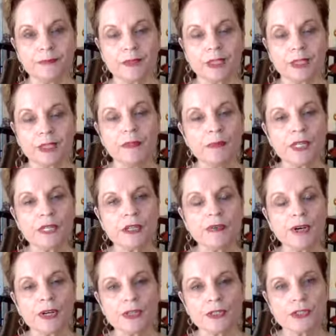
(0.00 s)
In many of
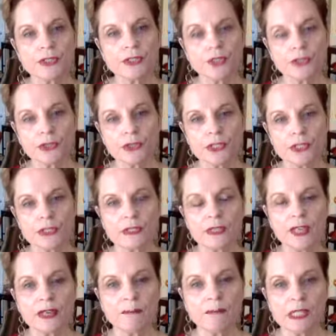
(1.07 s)
our institutions,
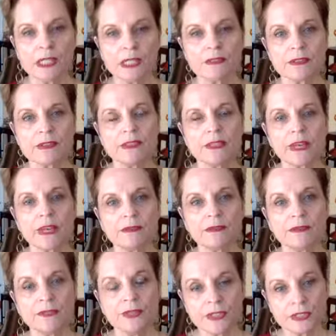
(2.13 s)
that means that
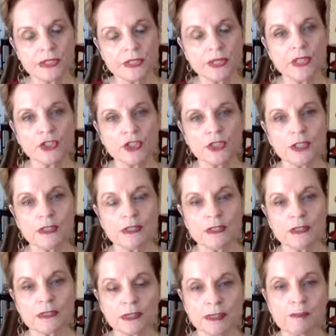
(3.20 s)
visitation
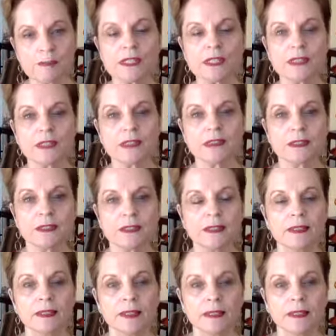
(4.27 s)
is limited.
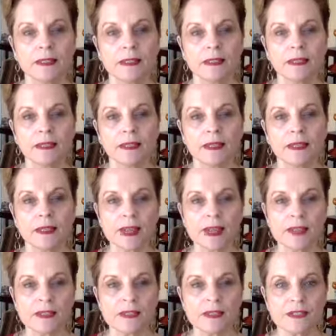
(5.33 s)

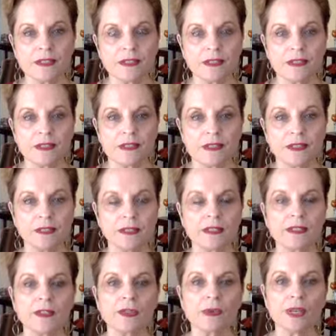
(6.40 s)
And it
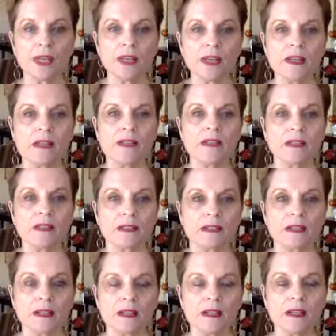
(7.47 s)
can create
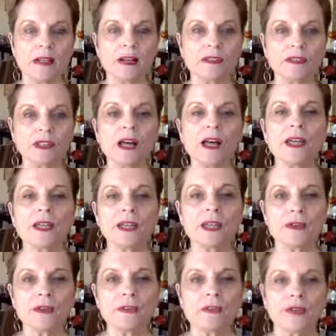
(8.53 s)
a lot
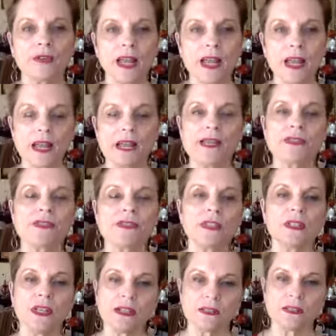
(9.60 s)
of angst
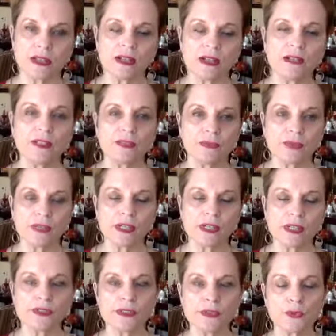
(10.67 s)
and anxiety for
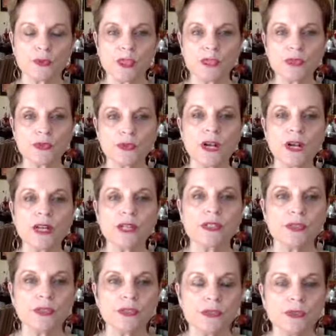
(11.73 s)
us as we try
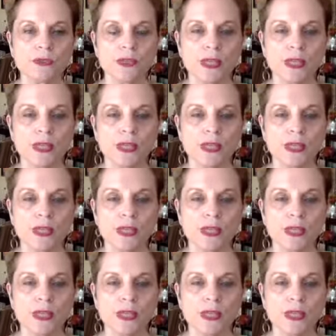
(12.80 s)
to